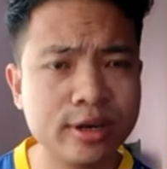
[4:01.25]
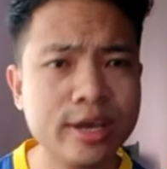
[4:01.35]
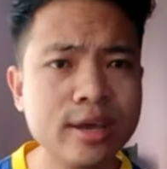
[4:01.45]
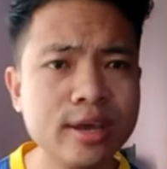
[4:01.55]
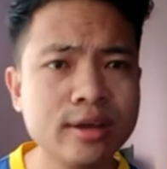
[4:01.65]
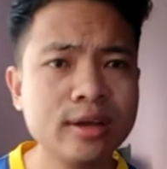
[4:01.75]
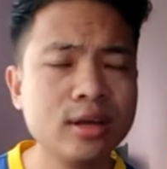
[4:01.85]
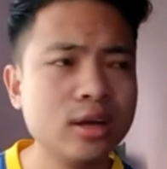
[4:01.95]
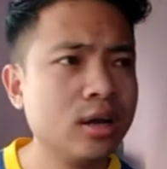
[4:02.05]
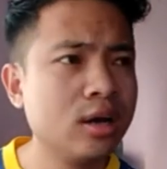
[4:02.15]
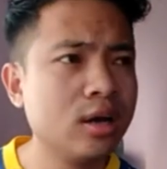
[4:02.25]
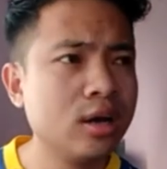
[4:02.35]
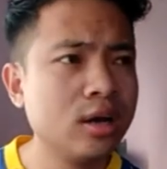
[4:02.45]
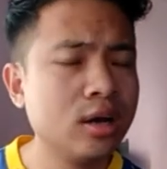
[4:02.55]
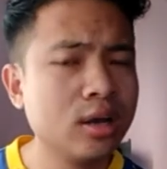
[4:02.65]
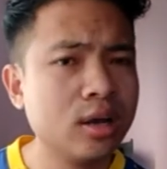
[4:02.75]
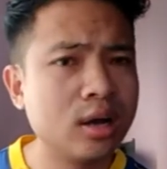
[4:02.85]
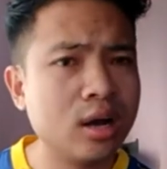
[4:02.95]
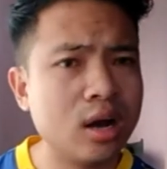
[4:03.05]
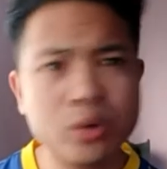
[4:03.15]
Okay,
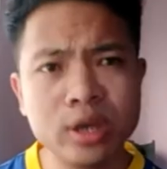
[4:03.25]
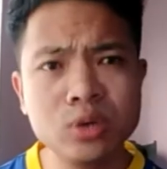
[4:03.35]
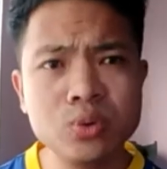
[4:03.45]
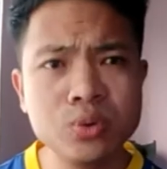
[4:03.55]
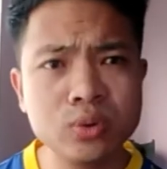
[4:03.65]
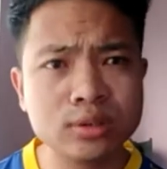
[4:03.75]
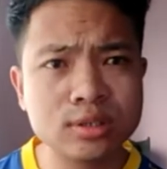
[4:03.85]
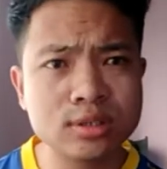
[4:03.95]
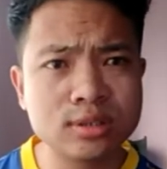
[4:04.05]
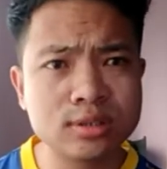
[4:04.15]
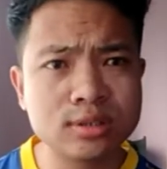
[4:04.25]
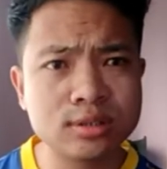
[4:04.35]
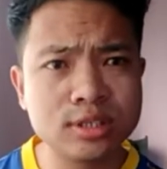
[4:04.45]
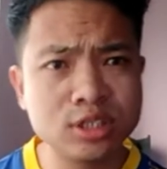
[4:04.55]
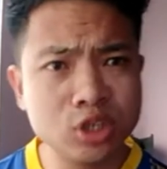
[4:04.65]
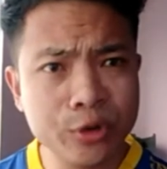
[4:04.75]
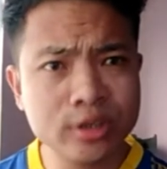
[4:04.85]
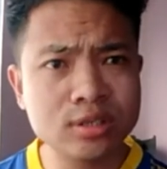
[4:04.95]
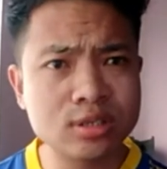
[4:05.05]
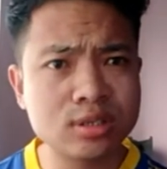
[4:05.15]
how can you just
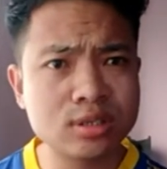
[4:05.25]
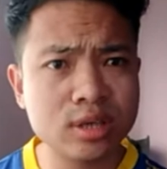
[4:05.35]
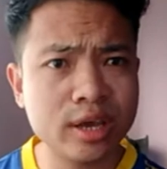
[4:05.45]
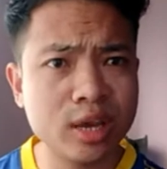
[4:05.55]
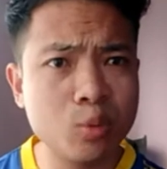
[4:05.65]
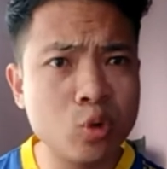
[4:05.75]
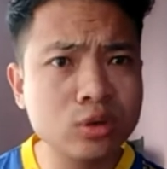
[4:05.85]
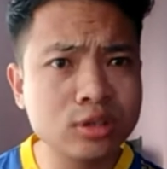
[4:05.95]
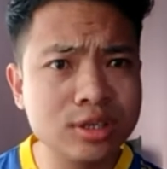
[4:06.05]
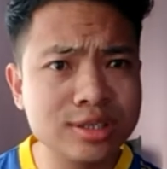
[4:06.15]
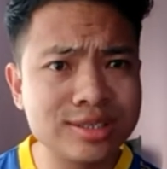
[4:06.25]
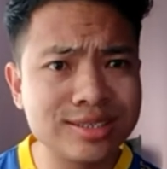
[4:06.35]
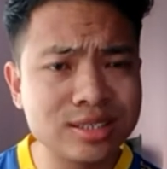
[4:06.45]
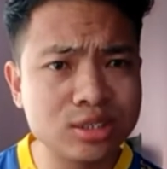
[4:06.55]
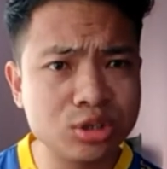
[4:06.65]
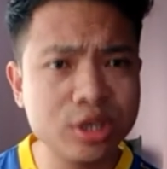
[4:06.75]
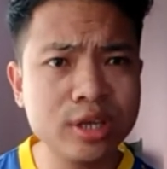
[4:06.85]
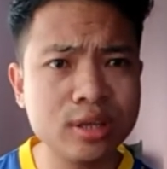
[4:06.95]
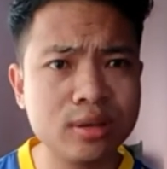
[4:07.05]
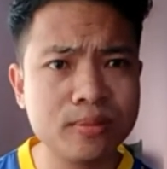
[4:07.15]
distinguish among these
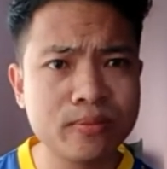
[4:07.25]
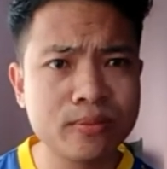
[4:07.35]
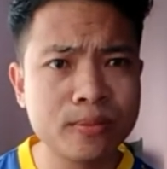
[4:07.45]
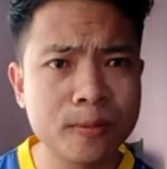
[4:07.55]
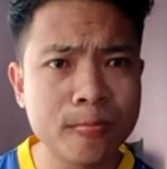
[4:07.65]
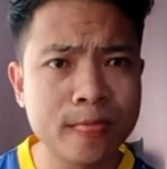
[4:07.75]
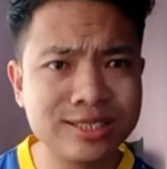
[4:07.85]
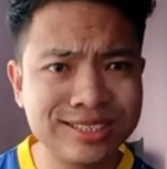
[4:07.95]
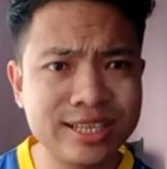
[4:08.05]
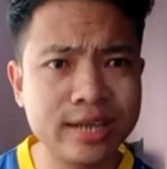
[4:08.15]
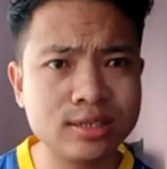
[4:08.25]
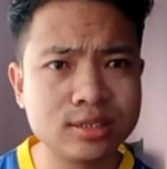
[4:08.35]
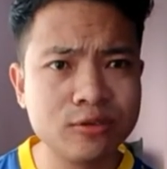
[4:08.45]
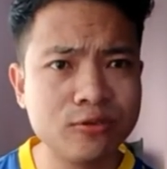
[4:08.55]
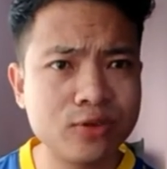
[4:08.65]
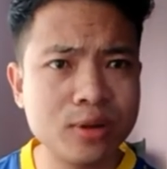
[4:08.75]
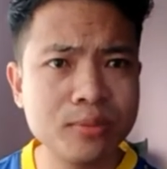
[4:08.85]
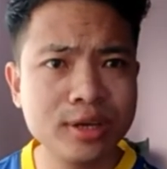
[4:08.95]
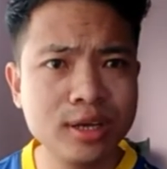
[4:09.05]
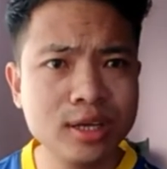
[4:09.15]
three states from
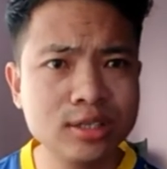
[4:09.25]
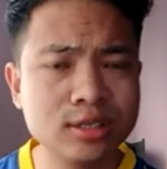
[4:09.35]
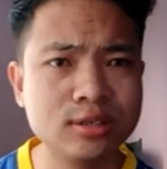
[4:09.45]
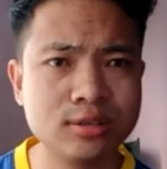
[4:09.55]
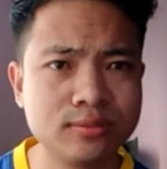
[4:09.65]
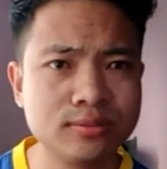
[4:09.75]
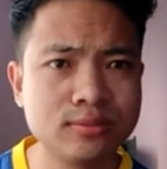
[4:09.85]
each other?